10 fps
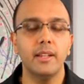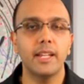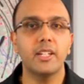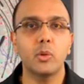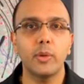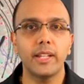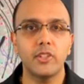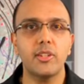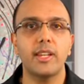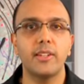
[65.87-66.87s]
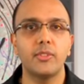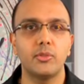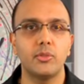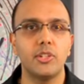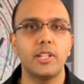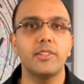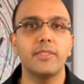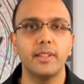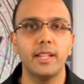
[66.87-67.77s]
and quick change to gingival